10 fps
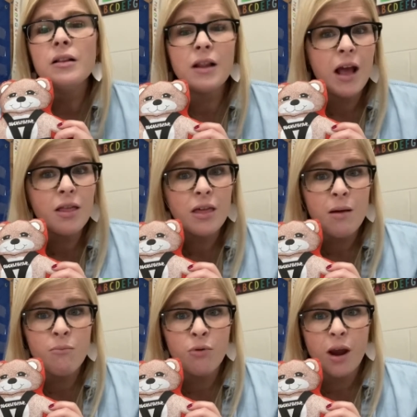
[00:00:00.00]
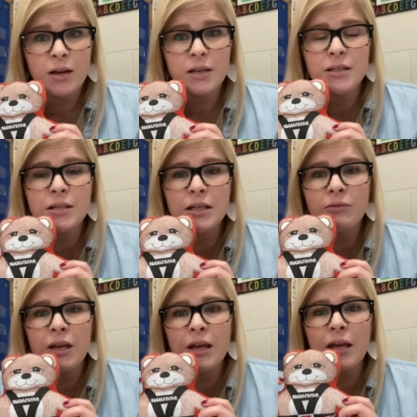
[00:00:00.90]
let them practice to see if
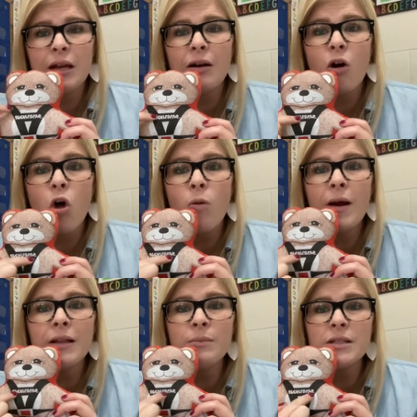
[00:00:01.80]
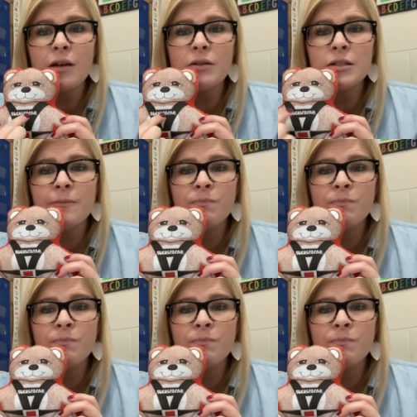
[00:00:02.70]
they can get it all by themselves.